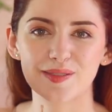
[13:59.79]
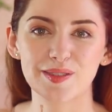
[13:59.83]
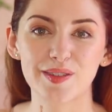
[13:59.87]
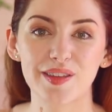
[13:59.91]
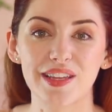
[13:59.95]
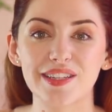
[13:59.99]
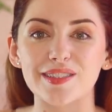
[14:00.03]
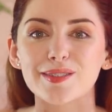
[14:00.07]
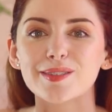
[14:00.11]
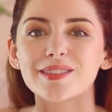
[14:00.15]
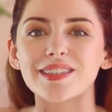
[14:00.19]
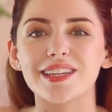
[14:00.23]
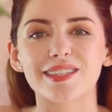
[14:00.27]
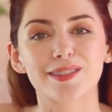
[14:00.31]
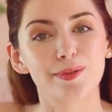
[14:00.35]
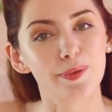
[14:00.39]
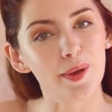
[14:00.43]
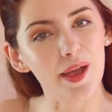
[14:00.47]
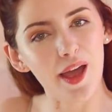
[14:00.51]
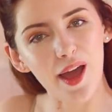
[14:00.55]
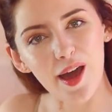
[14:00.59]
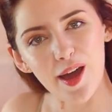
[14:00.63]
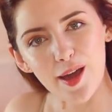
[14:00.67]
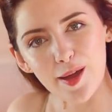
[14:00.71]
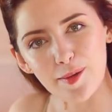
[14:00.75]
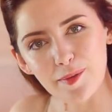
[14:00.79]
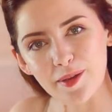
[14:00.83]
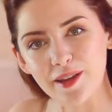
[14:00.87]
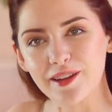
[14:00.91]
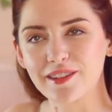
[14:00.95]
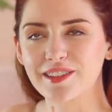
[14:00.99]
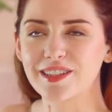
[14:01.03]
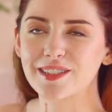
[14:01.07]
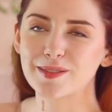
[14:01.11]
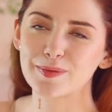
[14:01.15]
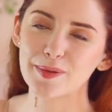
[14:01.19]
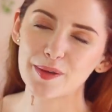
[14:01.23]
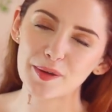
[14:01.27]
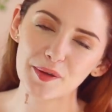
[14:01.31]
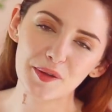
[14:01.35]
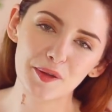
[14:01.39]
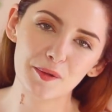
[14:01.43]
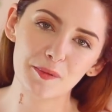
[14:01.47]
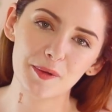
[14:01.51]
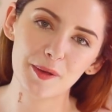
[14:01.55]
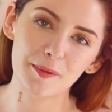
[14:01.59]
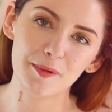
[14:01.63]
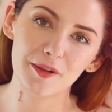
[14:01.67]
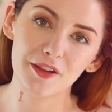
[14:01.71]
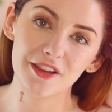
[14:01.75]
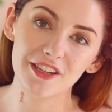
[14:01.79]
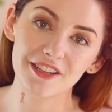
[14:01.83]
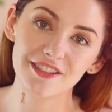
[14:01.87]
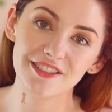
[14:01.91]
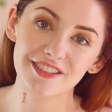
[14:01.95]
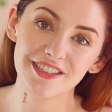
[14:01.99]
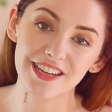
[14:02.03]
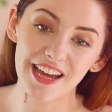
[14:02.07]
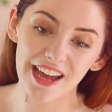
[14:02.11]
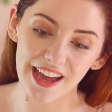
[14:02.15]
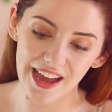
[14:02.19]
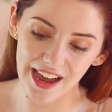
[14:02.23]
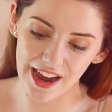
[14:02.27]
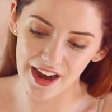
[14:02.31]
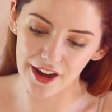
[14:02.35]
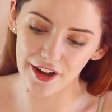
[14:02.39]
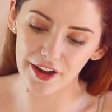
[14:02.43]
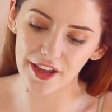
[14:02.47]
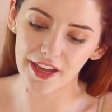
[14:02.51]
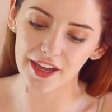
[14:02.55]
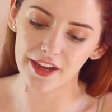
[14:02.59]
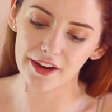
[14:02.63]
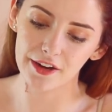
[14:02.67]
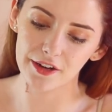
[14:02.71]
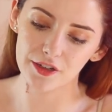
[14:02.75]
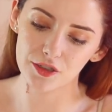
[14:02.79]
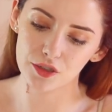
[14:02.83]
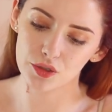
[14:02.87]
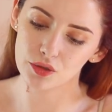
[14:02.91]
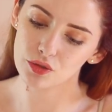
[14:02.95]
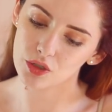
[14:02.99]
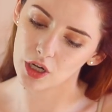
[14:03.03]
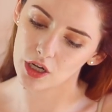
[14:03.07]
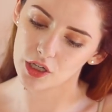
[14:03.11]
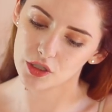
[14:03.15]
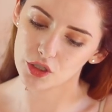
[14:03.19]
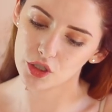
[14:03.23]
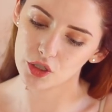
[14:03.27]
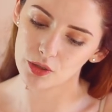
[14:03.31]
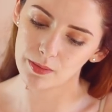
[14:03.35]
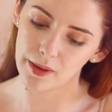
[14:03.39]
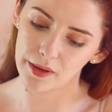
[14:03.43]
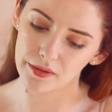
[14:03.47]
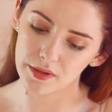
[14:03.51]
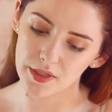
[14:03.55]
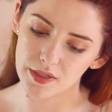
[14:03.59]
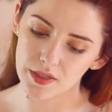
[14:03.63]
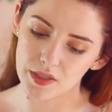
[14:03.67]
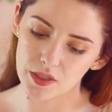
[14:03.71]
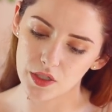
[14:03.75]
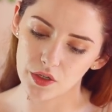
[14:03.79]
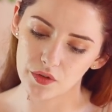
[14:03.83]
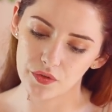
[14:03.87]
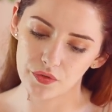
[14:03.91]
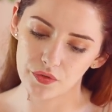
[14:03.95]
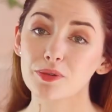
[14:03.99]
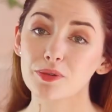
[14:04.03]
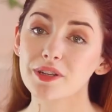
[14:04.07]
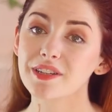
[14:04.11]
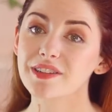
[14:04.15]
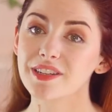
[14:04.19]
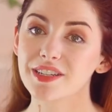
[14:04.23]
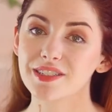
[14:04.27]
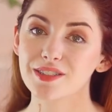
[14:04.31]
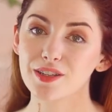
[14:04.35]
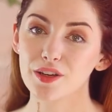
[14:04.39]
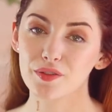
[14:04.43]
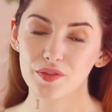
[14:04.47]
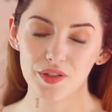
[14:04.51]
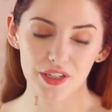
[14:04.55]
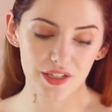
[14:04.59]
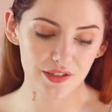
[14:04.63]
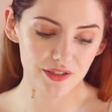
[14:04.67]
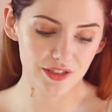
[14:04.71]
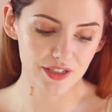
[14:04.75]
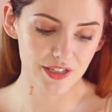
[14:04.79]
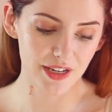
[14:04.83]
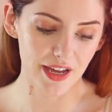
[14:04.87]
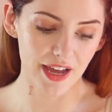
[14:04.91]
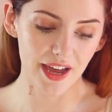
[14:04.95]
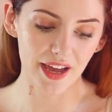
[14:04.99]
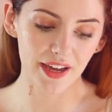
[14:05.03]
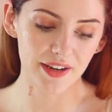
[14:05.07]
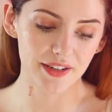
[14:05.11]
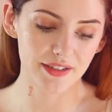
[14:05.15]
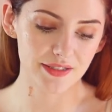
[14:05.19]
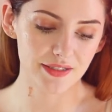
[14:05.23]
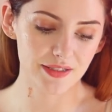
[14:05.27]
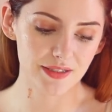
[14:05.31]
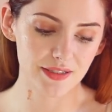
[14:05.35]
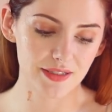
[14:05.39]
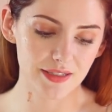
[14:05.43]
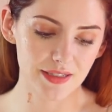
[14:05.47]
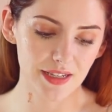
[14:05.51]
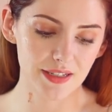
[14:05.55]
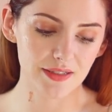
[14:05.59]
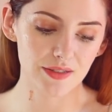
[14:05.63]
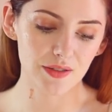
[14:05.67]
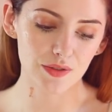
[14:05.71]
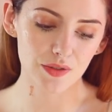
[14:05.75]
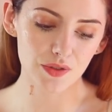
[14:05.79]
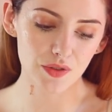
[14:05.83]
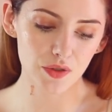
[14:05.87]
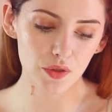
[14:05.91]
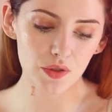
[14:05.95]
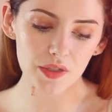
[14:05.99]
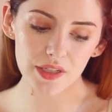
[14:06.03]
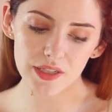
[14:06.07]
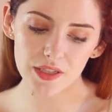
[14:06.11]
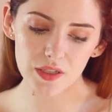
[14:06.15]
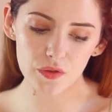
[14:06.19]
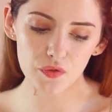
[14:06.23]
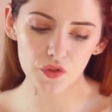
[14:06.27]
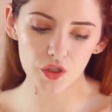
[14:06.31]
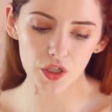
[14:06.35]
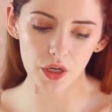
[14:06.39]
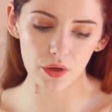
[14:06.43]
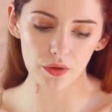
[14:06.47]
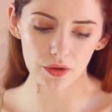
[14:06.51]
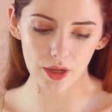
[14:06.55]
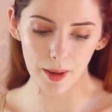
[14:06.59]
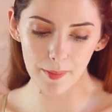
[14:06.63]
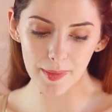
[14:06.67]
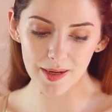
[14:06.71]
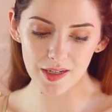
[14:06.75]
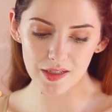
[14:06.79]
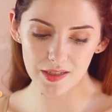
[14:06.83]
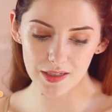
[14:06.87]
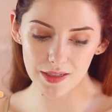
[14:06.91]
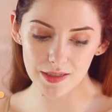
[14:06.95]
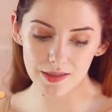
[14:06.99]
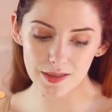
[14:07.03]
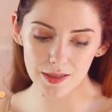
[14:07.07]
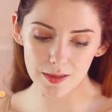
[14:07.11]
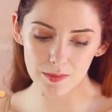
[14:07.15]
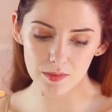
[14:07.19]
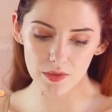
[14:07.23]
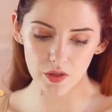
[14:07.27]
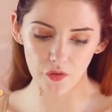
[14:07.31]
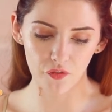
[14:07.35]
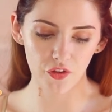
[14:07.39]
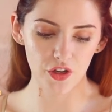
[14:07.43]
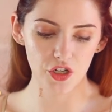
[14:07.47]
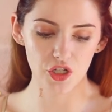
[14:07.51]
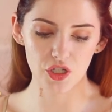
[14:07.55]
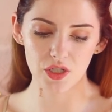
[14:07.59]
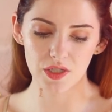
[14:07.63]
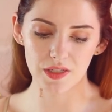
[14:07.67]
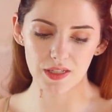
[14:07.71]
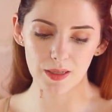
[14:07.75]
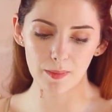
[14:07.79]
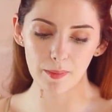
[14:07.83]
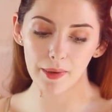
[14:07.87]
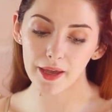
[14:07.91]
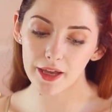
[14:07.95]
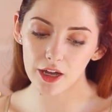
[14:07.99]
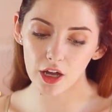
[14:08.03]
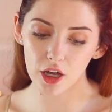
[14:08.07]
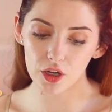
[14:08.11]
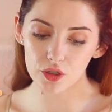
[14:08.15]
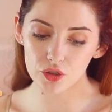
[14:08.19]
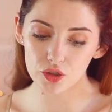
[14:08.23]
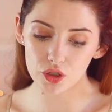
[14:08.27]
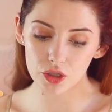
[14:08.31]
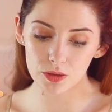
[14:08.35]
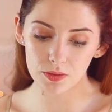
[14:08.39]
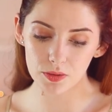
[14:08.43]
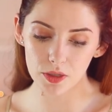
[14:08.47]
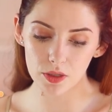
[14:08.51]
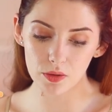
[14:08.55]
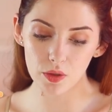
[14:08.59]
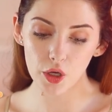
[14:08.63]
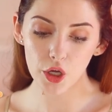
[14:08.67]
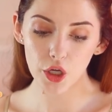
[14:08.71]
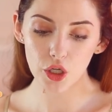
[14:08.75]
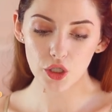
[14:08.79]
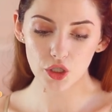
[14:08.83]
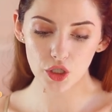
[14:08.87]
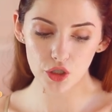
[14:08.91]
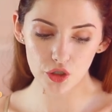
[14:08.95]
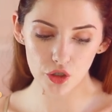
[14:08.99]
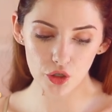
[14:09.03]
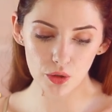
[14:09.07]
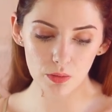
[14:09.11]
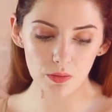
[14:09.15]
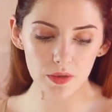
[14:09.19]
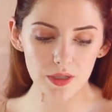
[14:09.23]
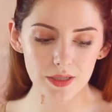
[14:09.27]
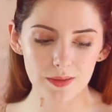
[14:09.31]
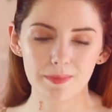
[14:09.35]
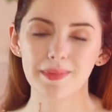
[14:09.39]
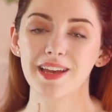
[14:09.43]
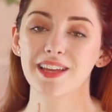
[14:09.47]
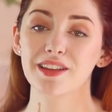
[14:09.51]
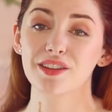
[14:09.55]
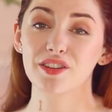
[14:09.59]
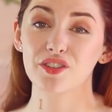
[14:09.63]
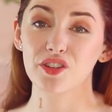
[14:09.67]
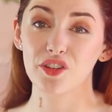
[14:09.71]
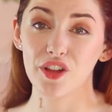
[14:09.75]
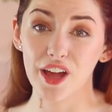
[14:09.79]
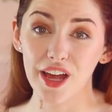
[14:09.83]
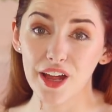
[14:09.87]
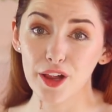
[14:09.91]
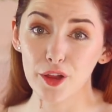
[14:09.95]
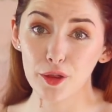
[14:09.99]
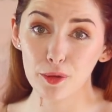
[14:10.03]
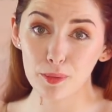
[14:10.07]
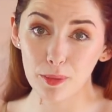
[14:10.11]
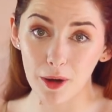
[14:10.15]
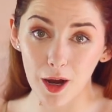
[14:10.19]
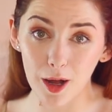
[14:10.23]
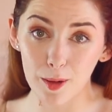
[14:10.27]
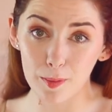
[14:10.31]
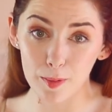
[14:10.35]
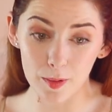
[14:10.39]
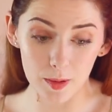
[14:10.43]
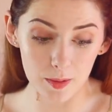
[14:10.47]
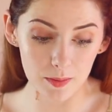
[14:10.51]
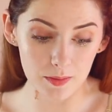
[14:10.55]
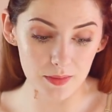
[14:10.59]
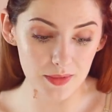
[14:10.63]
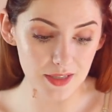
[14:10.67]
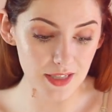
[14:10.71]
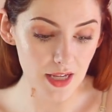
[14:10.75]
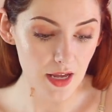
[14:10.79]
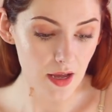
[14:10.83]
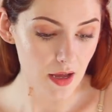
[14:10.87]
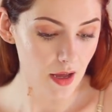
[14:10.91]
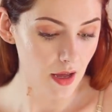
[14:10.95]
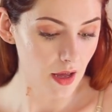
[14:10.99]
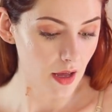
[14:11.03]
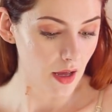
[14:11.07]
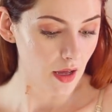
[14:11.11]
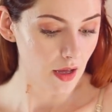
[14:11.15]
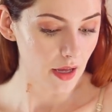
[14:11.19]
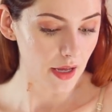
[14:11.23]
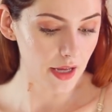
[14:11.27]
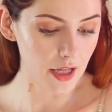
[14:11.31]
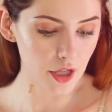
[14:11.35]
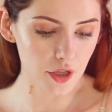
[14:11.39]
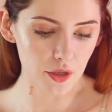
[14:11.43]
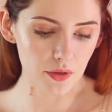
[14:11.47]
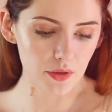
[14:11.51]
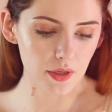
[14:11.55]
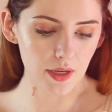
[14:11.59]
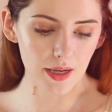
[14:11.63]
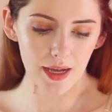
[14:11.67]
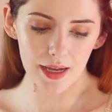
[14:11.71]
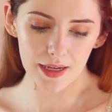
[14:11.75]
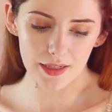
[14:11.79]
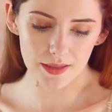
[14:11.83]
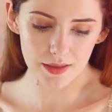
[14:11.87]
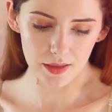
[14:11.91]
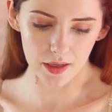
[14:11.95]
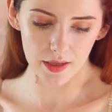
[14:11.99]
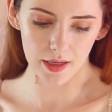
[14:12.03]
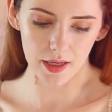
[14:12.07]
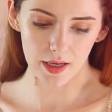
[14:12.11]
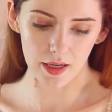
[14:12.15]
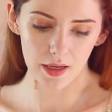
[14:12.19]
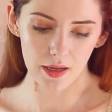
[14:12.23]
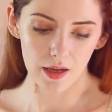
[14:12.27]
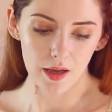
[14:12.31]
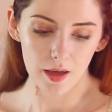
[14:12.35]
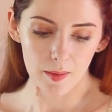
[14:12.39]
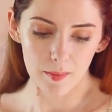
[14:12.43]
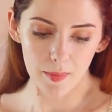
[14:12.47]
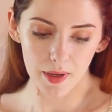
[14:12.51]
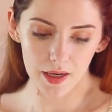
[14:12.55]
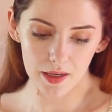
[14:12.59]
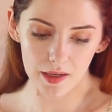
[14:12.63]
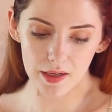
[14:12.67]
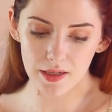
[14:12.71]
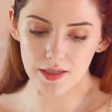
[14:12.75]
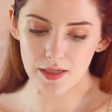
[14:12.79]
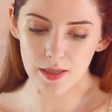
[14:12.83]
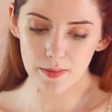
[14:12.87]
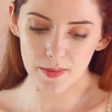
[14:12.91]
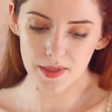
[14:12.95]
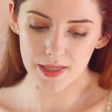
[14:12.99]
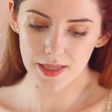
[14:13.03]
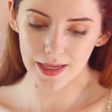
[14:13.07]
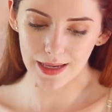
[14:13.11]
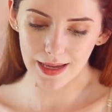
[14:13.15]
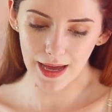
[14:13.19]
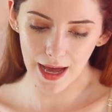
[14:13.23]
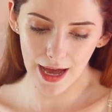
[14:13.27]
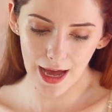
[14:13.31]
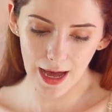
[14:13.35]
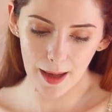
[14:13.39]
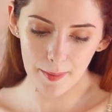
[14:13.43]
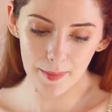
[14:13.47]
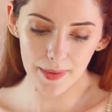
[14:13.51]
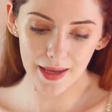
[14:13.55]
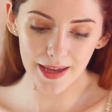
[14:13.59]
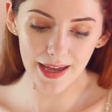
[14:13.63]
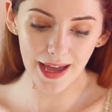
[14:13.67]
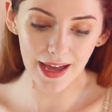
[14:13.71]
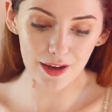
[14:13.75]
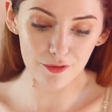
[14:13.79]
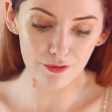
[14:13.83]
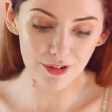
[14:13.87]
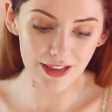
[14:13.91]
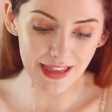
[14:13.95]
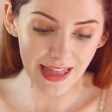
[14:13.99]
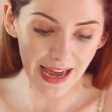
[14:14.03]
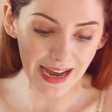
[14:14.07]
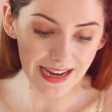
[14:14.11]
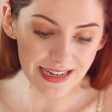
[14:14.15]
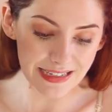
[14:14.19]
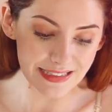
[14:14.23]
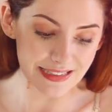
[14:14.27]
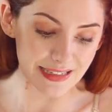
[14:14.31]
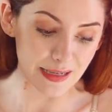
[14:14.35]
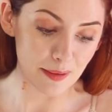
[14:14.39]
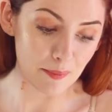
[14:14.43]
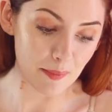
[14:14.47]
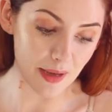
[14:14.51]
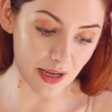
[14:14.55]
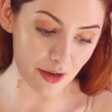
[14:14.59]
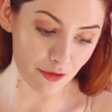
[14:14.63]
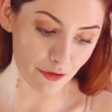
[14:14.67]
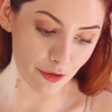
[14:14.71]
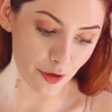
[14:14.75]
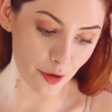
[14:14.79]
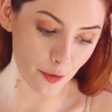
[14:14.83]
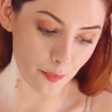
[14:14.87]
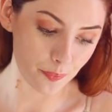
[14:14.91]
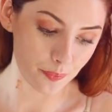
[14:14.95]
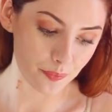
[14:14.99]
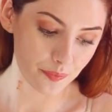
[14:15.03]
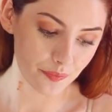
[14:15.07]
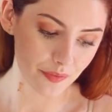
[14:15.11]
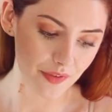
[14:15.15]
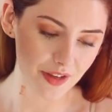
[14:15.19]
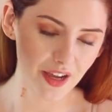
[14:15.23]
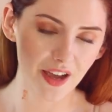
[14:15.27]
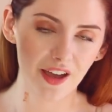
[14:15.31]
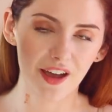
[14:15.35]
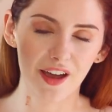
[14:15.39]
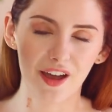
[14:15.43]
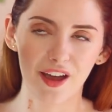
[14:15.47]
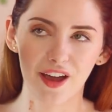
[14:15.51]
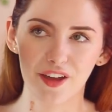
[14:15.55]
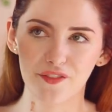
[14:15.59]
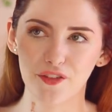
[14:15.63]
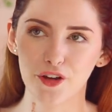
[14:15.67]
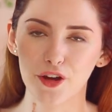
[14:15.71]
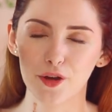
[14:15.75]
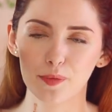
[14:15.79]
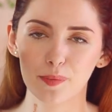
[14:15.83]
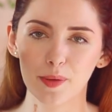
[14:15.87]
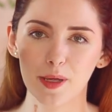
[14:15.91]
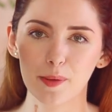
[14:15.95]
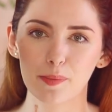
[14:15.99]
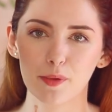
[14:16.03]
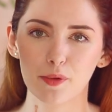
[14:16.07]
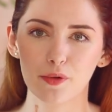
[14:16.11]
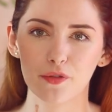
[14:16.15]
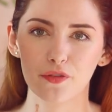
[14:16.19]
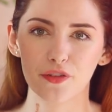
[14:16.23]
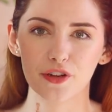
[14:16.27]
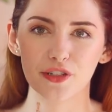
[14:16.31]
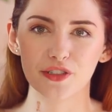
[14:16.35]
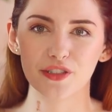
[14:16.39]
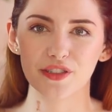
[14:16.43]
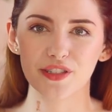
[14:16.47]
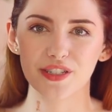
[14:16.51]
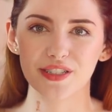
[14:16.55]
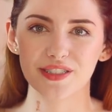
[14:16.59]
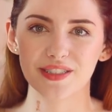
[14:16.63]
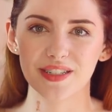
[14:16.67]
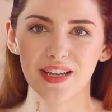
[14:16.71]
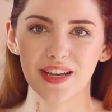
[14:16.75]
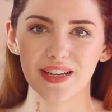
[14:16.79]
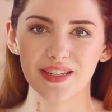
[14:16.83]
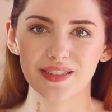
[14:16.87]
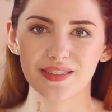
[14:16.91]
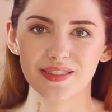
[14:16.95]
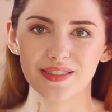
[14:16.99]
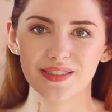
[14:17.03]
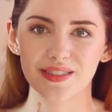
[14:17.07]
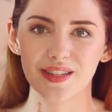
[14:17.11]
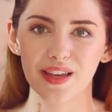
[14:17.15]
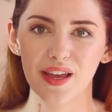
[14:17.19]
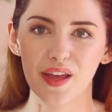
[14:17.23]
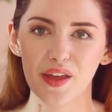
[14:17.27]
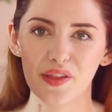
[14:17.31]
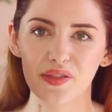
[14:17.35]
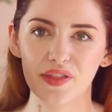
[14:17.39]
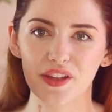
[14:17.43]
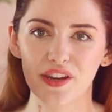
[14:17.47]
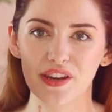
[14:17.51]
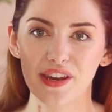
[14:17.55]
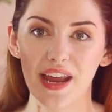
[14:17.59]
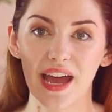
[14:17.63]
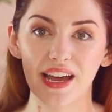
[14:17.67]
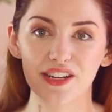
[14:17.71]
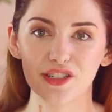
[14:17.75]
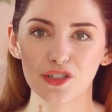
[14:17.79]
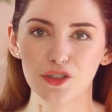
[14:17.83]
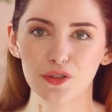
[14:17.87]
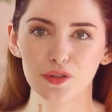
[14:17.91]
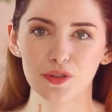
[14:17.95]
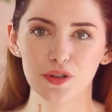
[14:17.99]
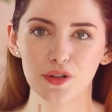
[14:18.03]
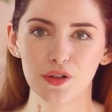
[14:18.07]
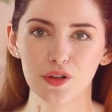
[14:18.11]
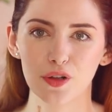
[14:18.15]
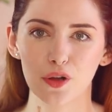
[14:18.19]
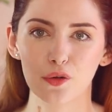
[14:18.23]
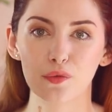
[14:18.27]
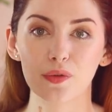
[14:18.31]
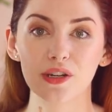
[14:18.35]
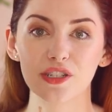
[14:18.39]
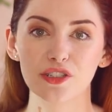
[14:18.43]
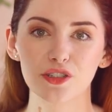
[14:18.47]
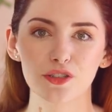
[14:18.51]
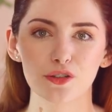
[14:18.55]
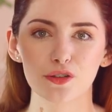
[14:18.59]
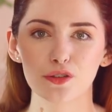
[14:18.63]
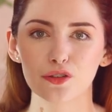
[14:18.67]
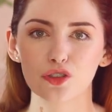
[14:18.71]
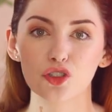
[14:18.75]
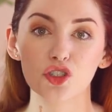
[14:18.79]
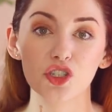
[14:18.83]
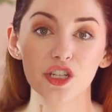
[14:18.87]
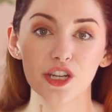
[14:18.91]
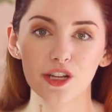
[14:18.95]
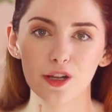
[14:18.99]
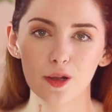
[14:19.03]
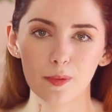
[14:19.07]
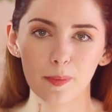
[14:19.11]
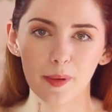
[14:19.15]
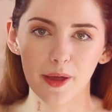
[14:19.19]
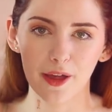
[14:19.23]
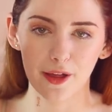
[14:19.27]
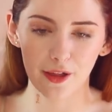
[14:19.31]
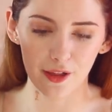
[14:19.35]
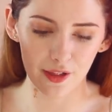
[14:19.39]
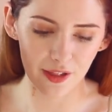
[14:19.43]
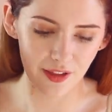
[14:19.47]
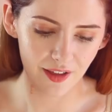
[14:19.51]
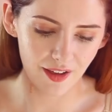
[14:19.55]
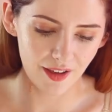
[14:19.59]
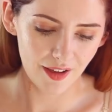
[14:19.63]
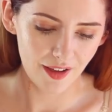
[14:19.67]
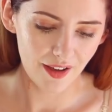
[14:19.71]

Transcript: So that's why I'm here. That's why other people on the internet are here, to talk to you about this stuff. reading this off the internet, and it says, studies have shown that magnesium deficiency may contribute to numerous mental health problems, including anxiety. Magnesium is a calming and relaxing mineral. I've heard people refer to this as the natural, original chill pill.